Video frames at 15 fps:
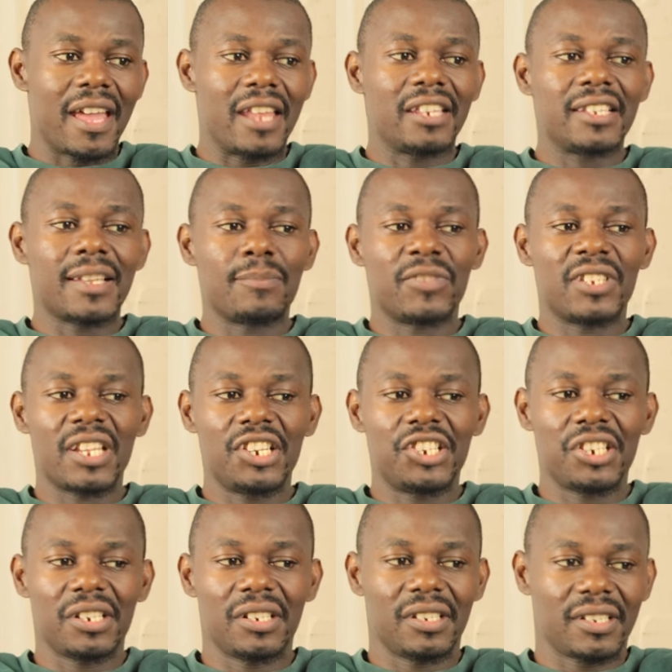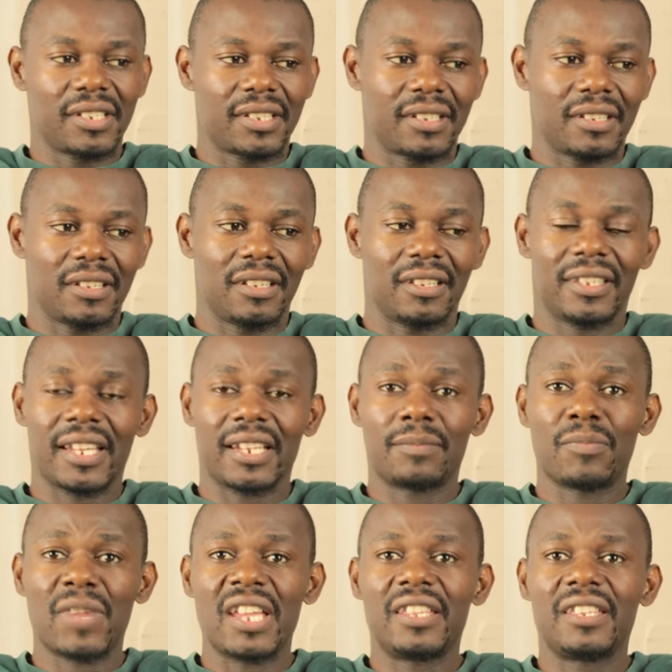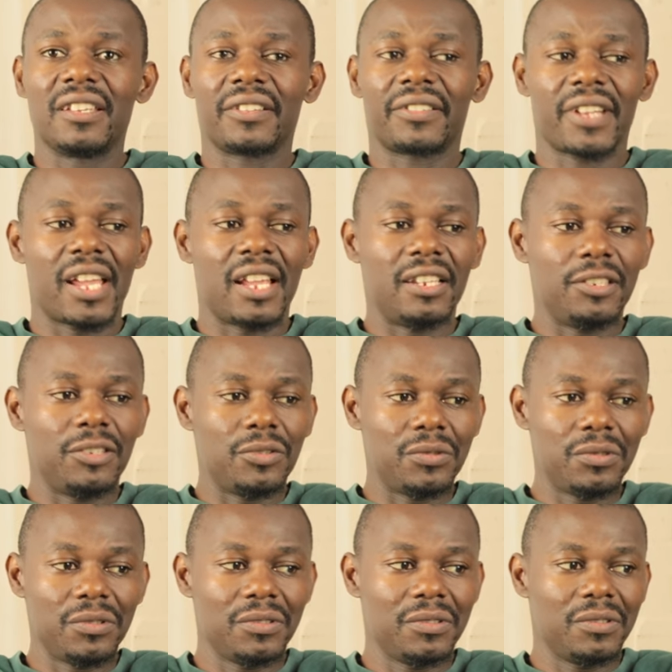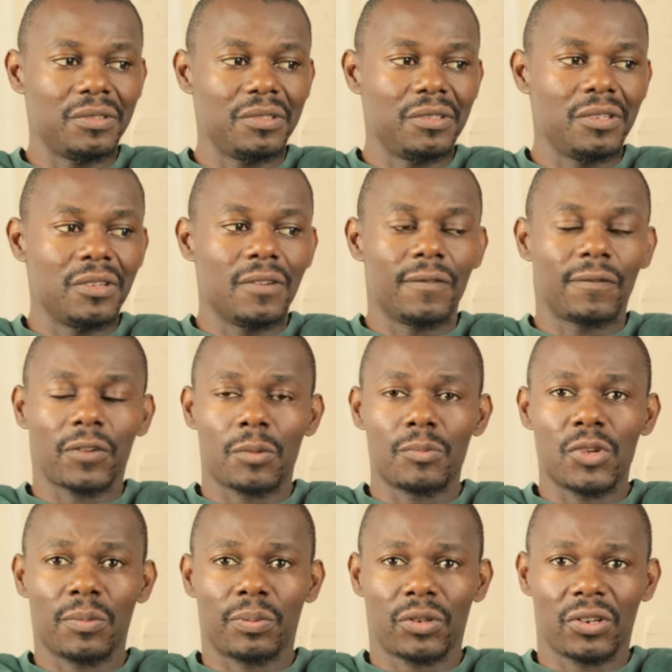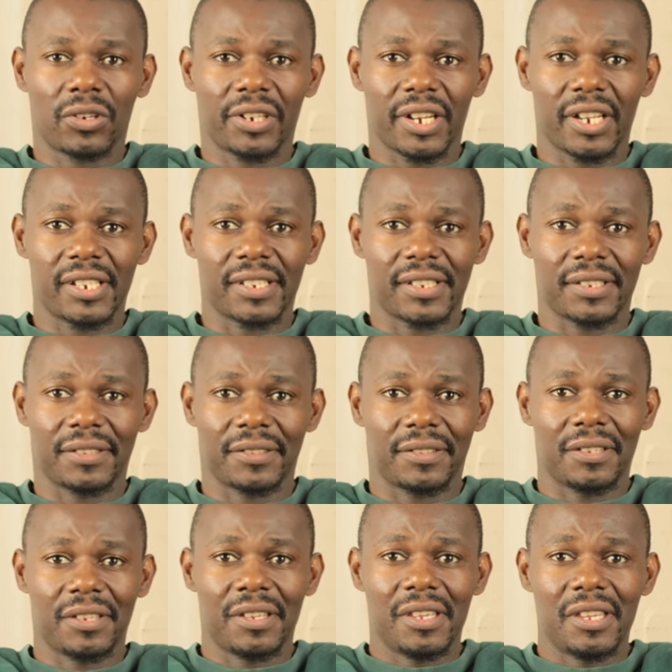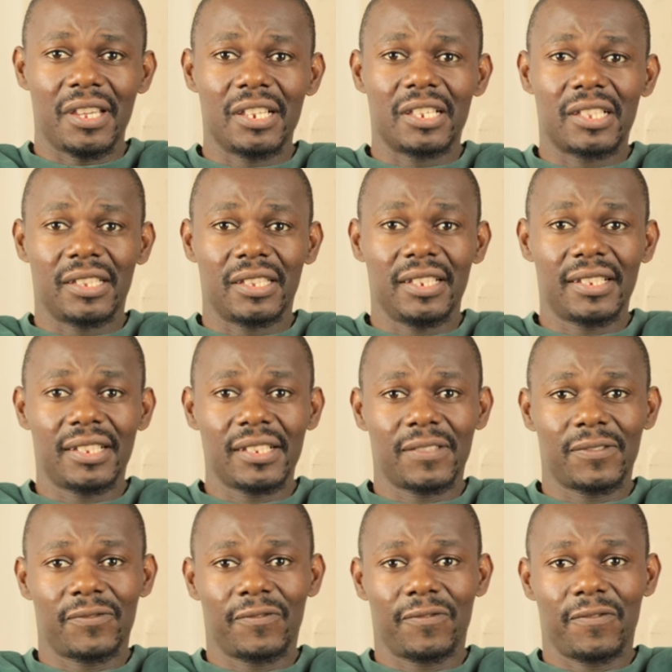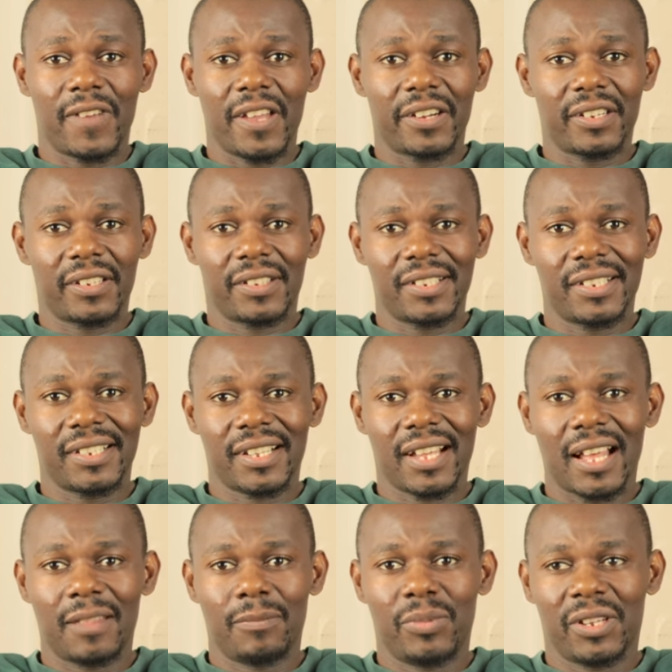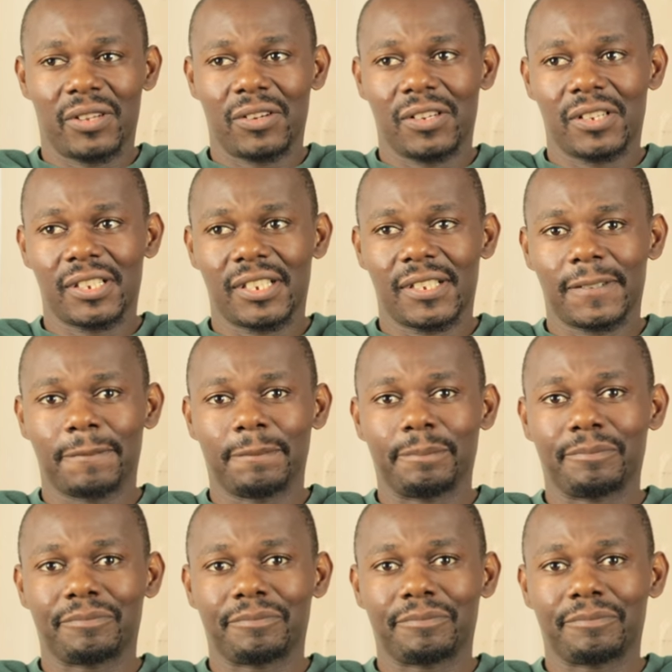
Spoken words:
and temptations that may derail you from your progress. This is very critical, because